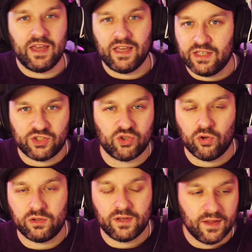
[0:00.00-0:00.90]
is
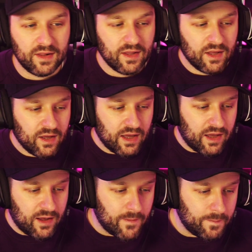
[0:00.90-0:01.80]
sold.
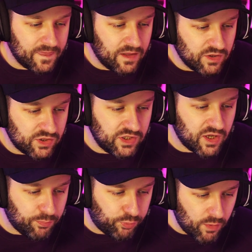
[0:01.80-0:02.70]
You
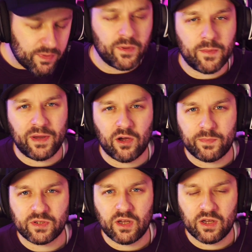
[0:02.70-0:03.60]
can probably pick
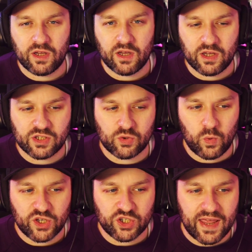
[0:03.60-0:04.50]
up a
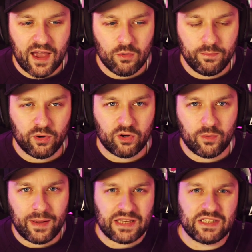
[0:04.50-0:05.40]
Switch now, but
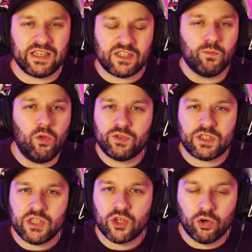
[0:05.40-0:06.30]
go back 6 months
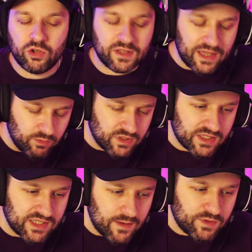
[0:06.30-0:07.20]
and you couldn't. It was the
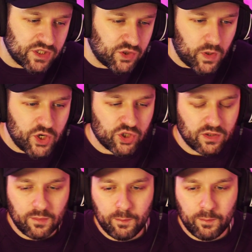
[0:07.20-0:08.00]
same situation.